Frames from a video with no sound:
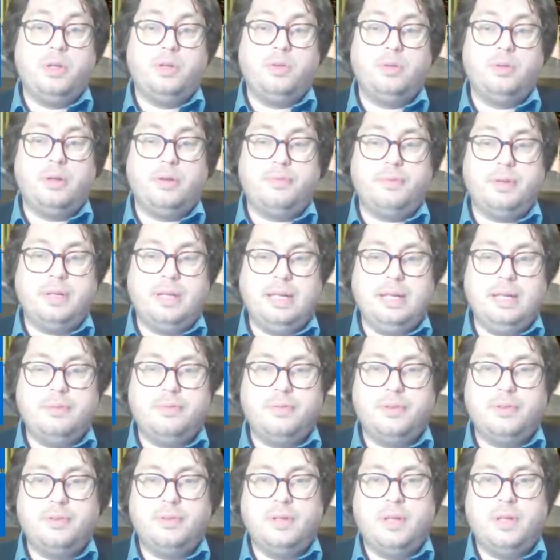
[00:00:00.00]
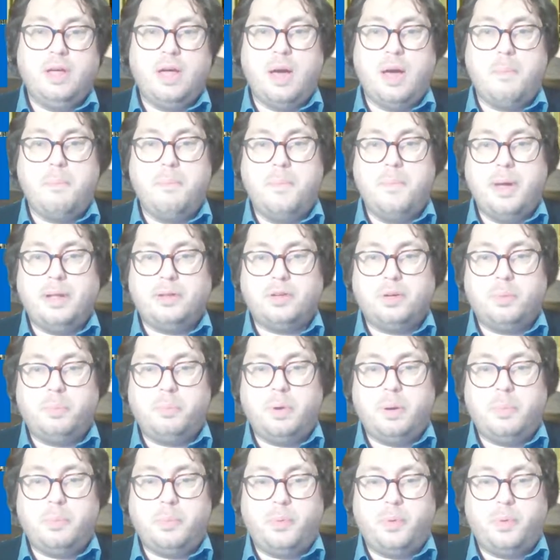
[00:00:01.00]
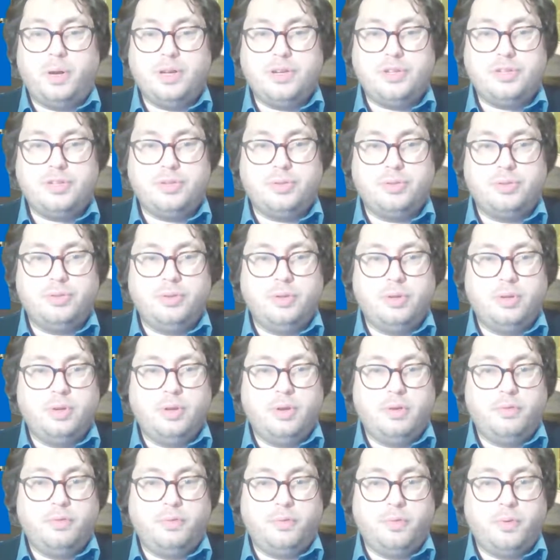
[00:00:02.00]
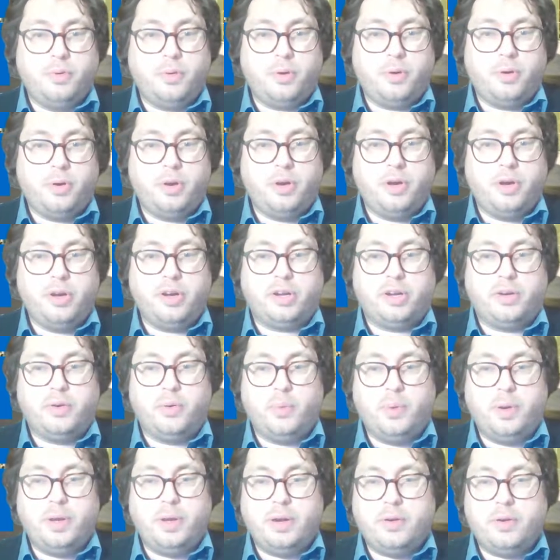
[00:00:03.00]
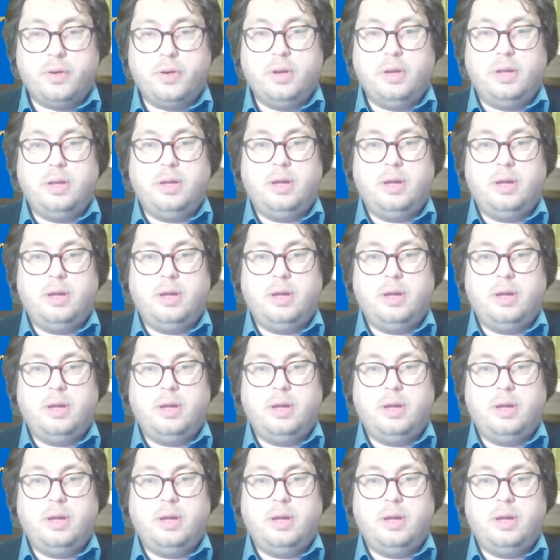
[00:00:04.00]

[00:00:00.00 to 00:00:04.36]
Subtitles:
you have even a better preparation for a career